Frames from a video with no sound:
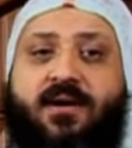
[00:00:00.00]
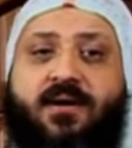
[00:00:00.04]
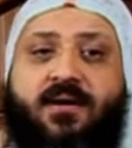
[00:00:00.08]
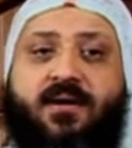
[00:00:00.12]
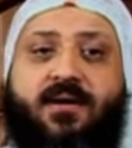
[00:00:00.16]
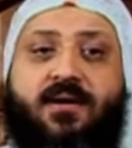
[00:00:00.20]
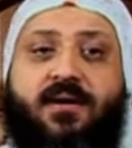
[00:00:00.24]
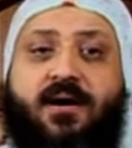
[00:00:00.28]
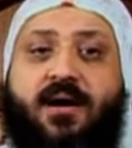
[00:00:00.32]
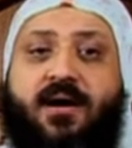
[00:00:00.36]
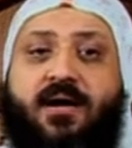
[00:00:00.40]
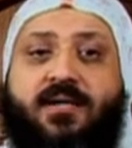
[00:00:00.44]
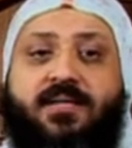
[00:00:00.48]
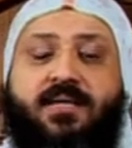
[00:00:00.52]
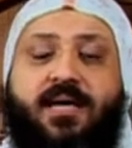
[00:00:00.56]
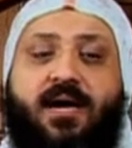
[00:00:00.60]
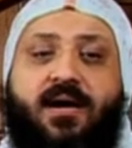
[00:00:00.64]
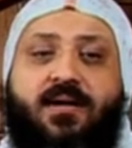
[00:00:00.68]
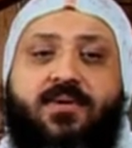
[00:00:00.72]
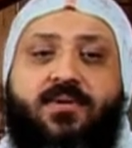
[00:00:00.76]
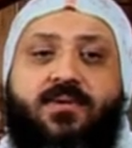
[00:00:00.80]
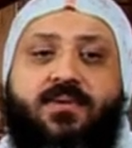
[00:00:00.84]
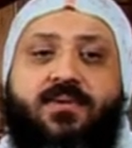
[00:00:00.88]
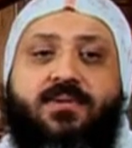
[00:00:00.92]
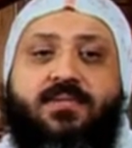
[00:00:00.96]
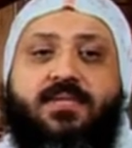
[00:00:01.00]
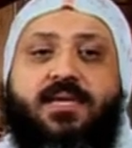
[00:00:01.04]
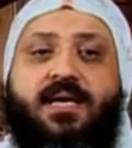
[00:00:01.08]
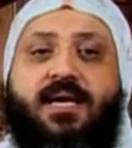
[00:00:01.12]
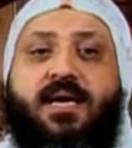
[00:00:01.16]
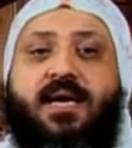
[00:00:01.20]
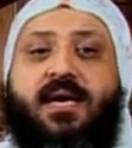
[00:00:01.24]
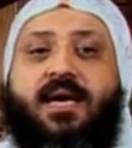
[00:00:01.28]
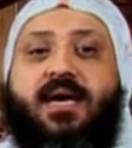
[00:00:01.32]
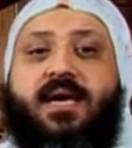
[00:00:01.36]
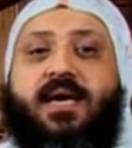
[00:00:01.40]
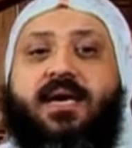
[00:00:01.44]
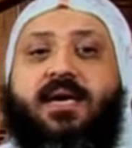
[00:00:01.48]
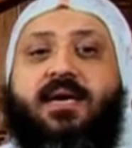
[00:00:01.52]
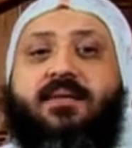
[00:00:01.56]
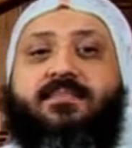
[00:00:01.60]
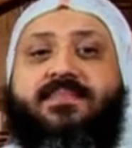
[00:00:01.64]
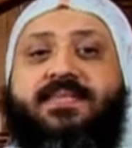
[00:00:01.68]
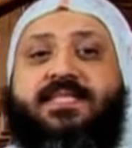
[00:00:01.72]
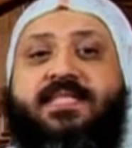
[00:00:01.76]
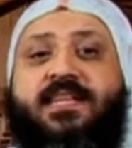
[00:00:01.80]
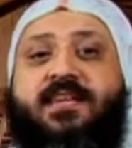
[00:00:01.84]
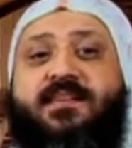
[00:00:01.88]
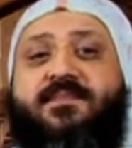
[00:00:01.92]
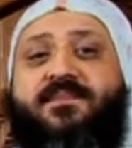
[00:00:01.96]
God our Lord,
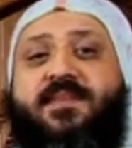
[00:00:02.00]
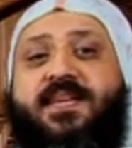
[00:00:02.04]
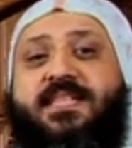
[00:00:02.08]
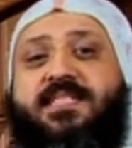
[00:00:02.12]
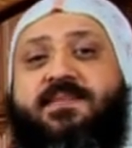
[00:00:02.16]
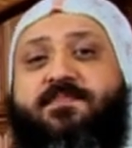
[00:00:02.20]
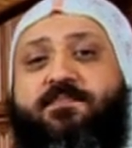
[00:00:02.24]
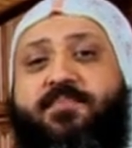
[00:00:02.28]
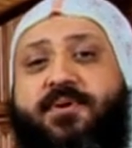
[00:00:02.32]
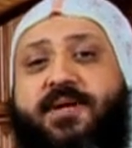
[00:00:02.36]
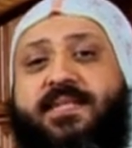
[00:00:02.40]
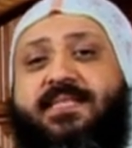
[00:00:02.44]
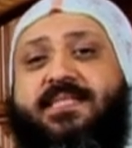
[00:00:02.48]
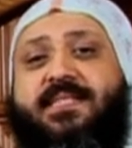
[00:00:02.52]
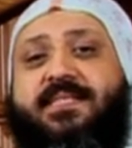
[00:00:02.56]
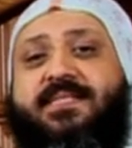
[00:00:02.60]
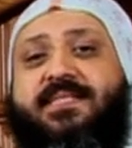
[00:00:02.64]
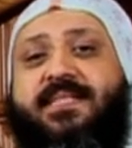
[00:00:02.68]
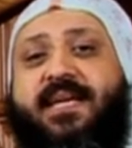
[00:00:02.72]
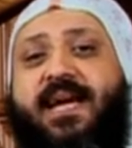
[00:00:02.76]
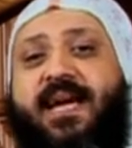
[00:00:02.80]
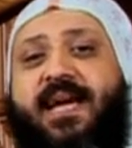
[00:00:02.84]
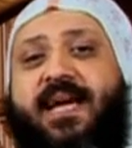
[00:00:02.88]
Himself is present,